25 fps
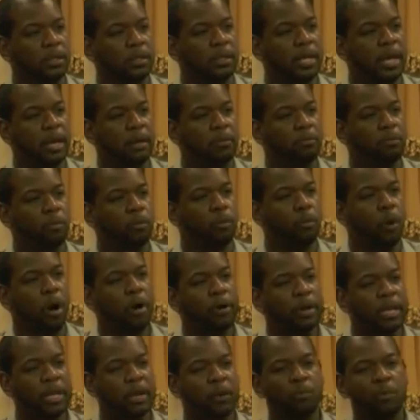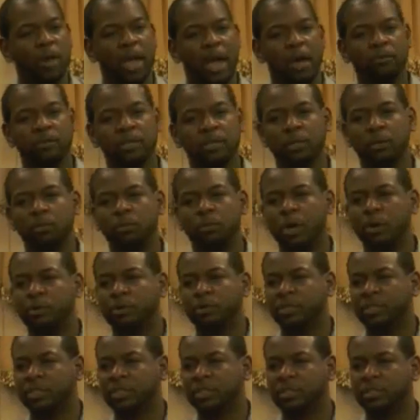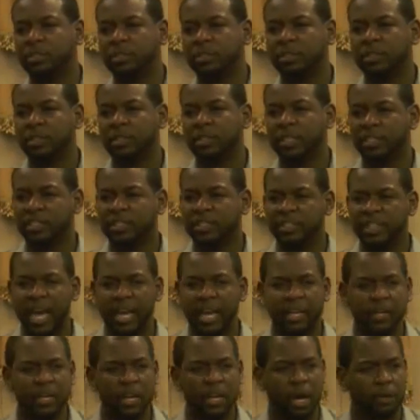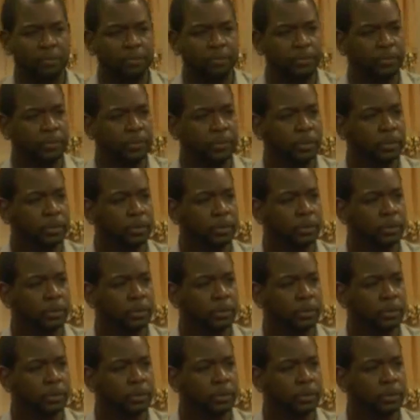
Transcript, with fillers: that walking around in the wilderness is not enough.